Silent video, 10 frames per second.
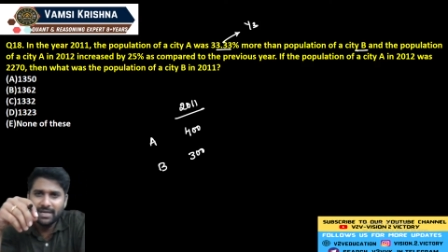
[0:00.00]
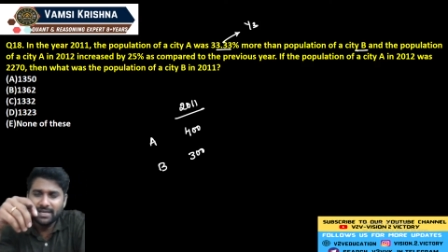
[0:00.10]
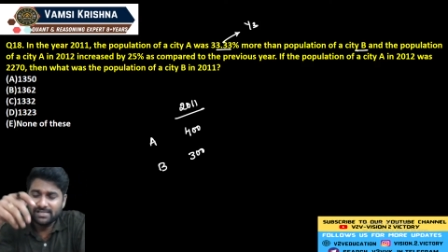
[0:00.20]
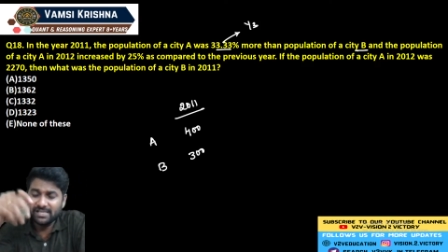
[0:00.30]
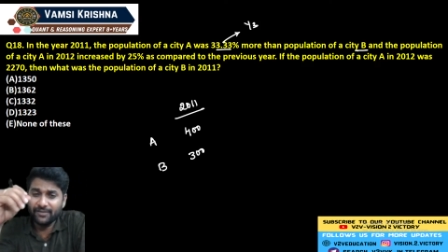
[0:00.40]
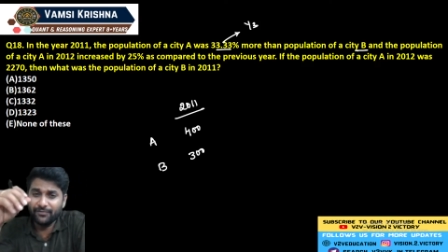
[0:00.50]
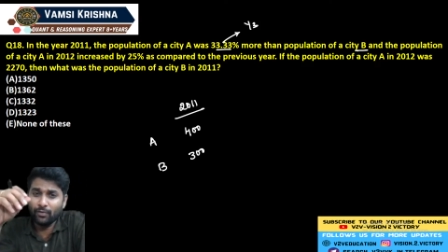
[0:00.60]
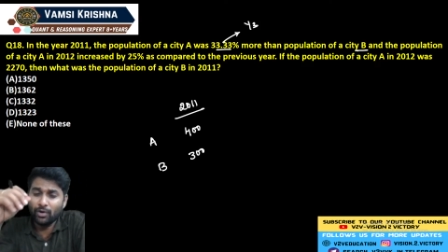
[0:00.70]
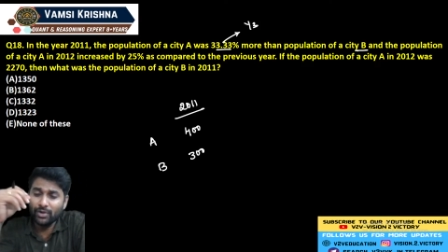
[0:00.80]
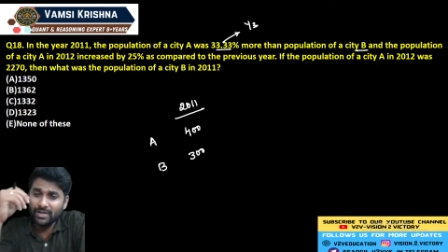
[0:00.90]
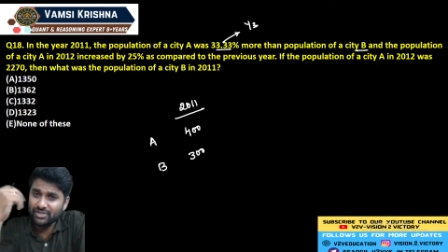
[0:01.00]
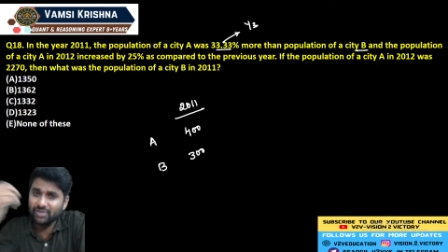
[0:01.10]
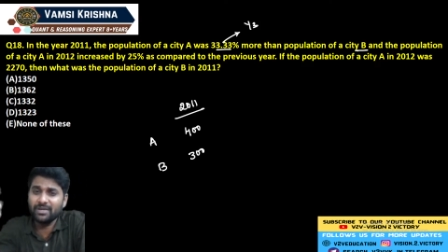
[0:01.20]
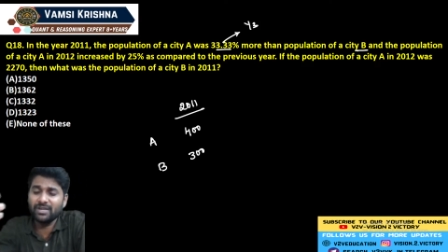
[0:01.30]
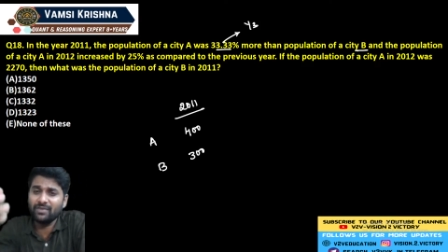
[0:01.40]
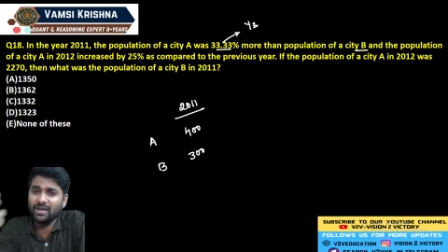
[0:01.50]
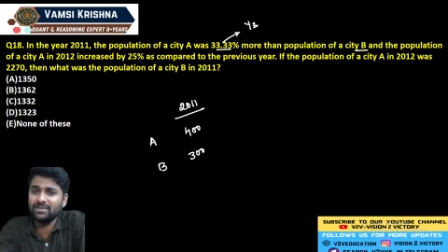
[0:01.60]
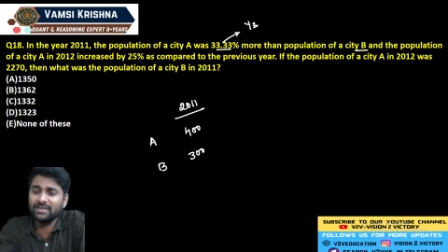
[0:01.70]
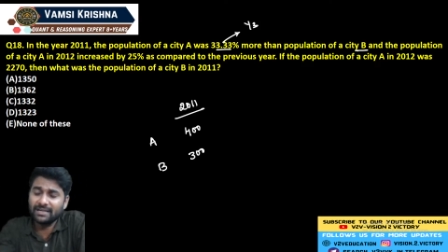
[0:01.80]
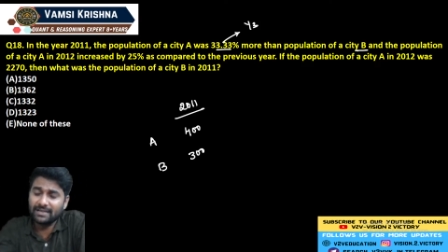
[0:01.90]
See, if you want to assume any value, that